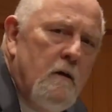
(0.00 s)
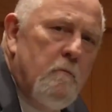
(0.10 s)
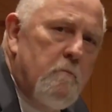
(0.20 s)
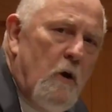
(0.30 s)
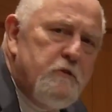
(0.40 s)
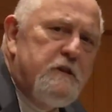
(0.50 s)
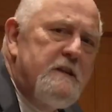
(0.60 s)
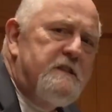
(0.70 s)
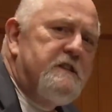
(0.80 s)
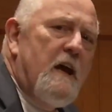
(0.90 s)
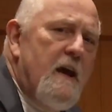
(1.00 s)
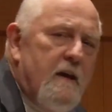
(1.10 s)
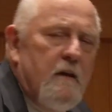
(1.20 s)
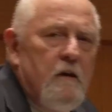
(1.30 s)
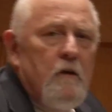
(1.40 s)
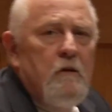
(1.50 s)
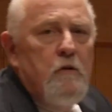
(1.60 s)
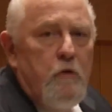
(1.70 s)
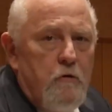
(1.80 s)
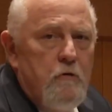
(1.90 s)
Mostly say,
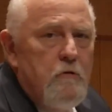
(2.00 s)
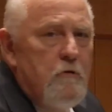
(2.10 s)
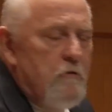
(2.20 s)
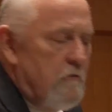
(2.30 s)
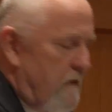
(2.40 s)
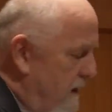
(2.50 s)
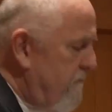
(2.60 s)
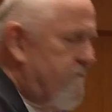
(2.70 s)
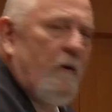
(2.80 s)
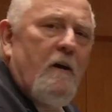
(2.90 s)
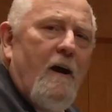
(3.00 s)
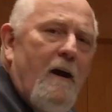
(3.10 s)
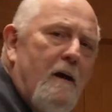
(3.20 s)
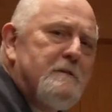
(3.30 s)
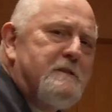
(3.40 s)
hooray for our